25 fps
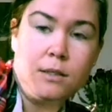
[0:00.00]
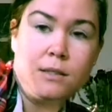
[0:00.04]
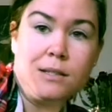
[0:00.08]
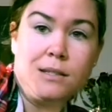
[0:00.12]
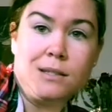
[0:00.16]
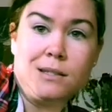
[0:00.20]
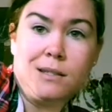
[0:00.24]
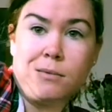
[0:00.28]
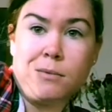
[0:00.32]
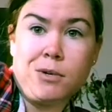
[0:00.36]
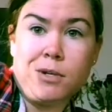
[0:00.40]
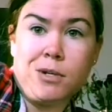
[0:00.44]

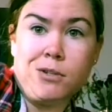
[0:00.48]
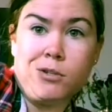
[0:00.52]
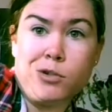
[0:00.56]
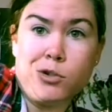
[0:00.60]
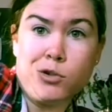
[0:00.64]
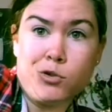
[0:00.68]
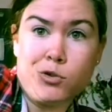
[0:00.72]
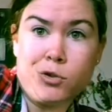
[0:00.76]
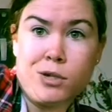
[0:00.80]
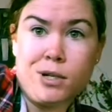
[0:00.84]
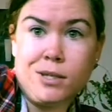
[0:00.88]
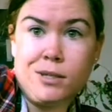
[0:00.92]
since I'm going to
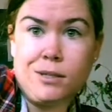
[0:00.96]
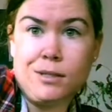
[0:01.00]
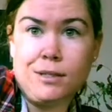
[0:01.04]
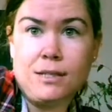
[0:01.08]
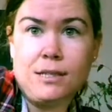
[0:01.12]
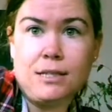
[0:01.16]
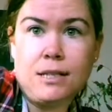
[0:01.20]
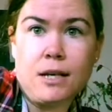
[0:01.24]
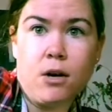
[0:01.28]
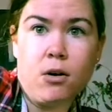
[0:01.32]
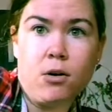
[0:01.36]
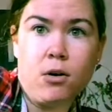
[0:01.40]
strain
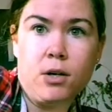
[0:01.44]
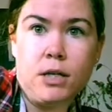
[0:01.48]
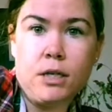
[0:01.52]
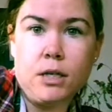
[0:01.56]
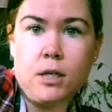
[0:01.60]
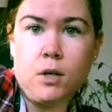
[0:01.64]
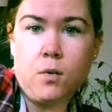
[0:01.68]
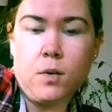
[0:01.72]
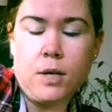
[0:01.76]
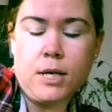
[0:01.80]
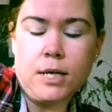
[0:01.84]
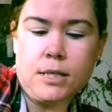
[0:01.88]
this out
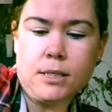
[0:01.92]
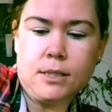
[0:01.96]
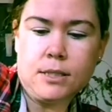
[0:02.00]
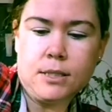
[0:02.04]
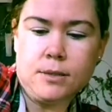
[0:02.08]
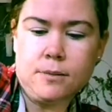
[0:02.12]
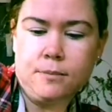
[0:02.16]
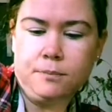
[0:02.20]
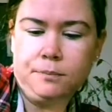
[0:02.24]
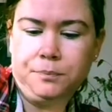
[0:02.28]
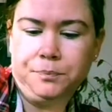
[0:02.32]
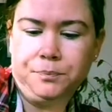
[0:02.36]
anyways,
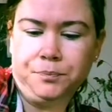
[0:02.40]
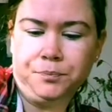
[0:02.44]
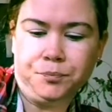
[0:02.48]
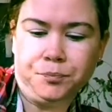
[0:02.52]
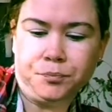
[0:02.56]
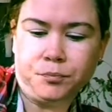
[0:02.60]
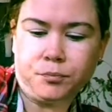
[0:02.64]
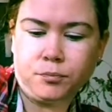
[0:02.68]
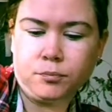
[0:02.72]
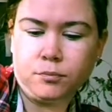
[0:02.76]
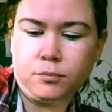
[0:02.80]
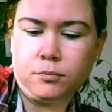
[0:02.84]

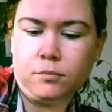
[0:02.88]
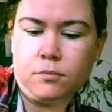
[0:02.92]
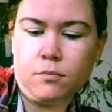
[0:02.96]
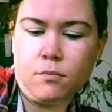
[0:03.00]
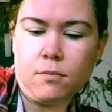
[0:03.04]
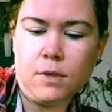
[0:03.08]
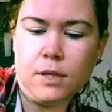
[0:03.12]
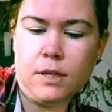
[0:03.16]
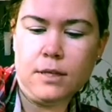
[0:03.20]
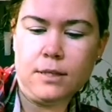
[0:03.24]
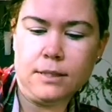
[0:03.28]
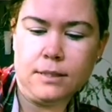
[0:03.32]

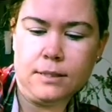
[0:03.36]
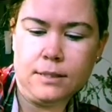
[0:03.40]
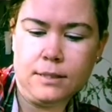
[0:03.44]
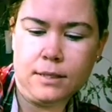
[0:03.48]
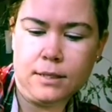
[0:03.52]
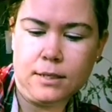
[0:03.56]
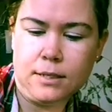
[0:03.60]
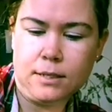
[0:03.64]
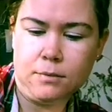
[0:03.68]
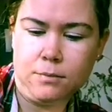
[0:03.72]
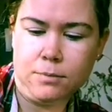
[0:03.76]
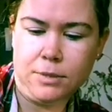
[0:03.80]
it's
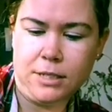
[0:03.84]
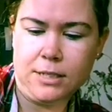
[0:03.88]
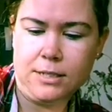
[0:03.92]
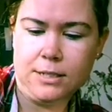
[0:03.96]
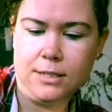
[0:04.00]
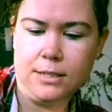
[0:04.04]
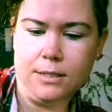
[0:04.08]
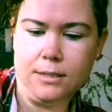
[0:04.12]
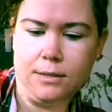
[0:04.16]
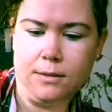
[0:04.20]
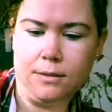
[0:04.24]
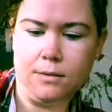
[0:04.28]
not a big
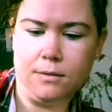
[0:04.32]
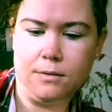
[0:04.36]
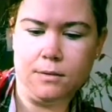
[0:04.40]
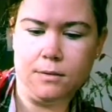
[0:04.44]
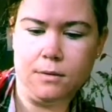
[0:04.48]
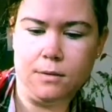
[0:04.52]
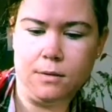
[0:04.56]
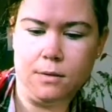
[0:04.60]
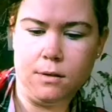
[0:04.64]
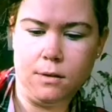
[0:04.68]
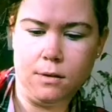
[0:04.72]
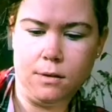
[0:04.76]
deal.
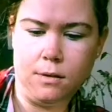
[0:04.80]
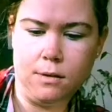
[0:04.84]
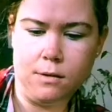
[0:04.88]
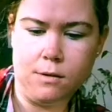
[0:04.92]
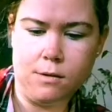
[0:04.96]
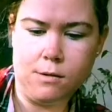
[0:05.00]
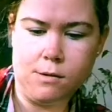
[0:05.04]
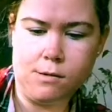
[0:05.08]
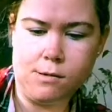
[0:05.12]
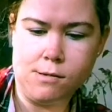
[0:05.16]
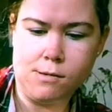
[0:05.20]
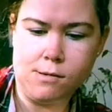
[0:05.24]

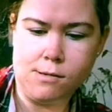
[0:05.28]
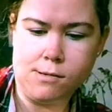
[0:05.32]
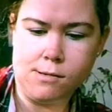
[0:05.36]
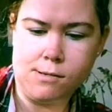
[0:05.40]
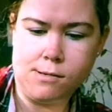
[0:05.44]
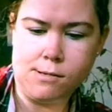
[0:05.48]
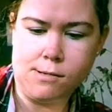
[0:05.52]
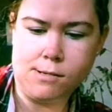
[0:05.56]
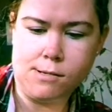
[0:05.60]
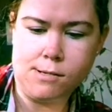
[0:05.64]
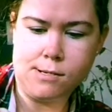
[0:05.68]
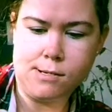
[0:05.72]

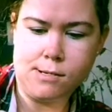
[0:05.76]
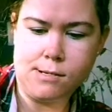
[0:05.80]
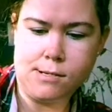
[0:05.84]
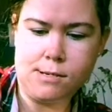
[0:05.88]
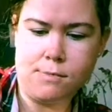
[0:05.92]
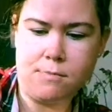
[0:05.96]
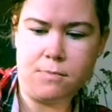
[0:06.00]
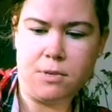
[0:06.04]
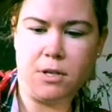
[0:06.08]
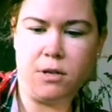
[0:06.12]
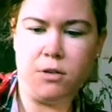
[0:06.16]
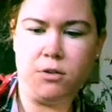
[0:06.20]
So
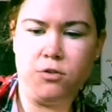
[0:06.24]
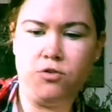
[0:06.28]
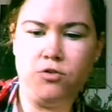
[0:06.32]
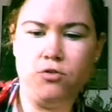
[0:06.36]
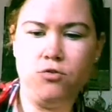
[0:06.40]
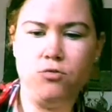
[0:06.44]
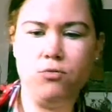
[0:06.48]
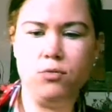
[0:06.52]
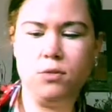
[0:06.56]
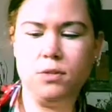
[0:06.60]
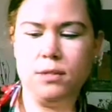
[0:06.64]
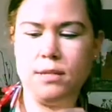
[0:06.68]
I'm going to
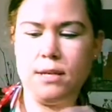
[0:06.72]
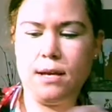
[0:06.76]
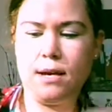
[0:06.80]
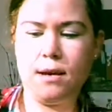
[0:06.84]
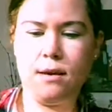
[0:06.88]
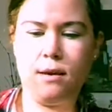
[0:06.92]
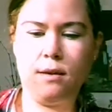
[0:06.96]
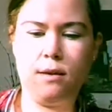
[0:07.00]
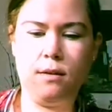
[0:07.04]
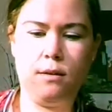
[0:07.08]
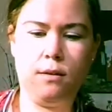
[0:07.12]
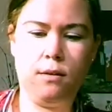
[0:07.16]
juice
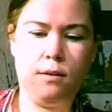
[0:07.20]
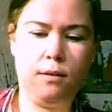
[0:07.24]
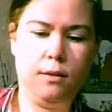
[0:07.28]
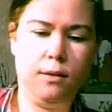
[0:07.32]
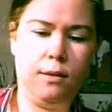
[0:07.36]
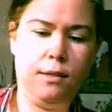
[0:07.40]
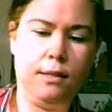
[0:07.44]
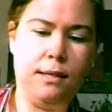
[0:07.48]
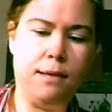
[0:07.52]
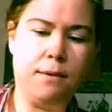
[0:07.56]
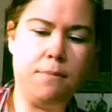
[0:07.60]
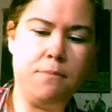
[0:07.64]
that
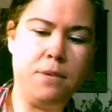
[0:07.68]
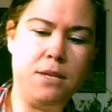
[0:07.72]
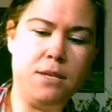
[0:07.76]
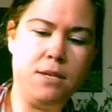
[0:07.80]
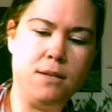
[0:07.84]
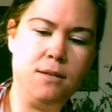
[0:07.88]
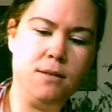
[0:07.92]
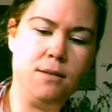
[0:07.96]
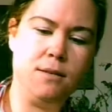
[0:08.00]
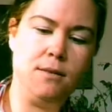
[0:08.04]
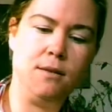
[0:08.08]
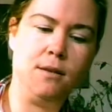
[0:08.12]

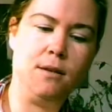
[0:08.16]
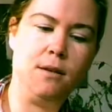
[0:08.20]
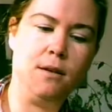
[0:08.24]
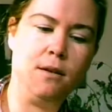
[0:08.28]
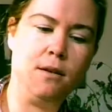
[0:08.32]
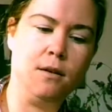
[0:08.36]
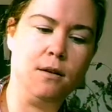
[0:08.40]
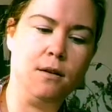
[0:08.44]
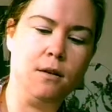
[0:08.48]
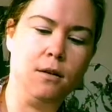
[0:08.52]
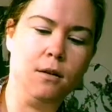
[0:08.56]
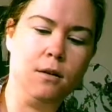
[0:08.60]
lemon.
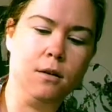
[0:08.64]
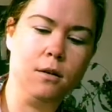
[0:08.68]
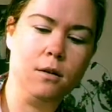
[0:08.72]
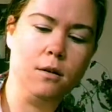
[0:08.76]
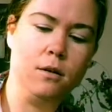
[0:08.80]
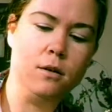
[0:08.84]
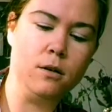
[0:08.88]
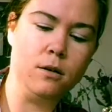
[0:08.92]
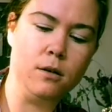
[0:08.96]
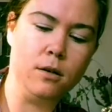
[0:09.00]
Oh.